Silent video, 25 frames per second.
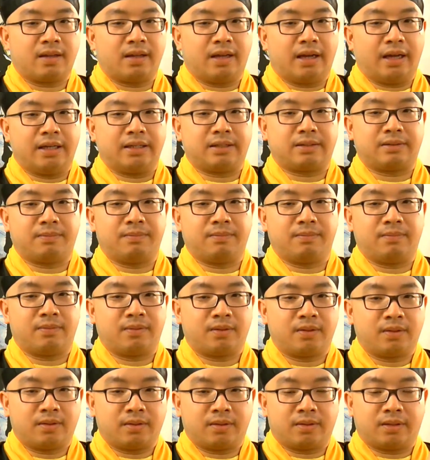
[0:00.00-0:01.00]
is
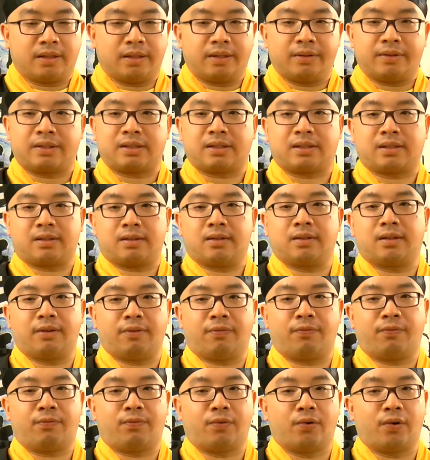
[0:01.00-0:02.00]

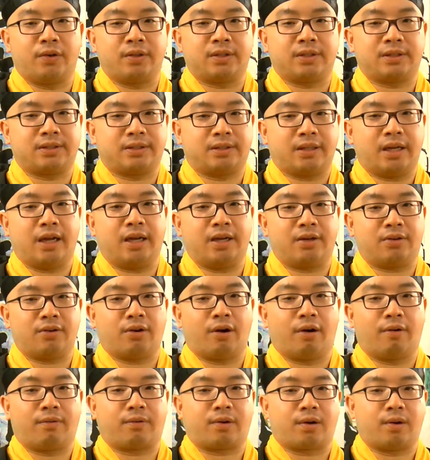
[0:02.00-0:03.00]
the first stage
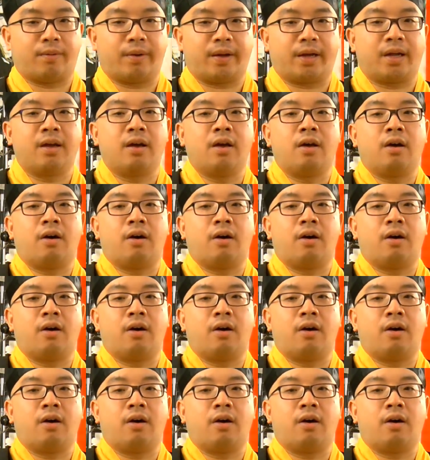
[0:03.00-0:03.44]
of going